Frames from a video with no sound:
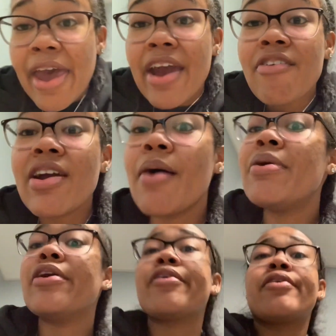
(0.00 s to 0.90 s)
Hurry up
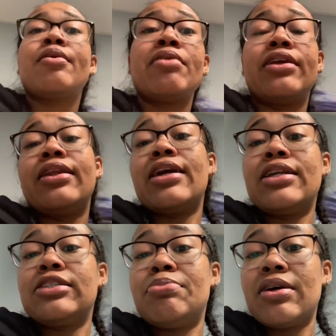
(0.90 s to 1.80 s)
here. I'm about to lay in
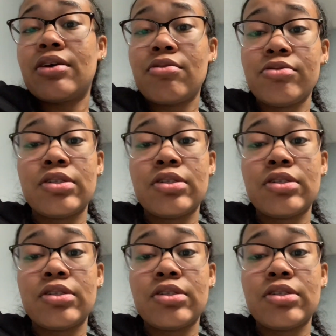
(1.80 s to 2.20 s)
this bed and go to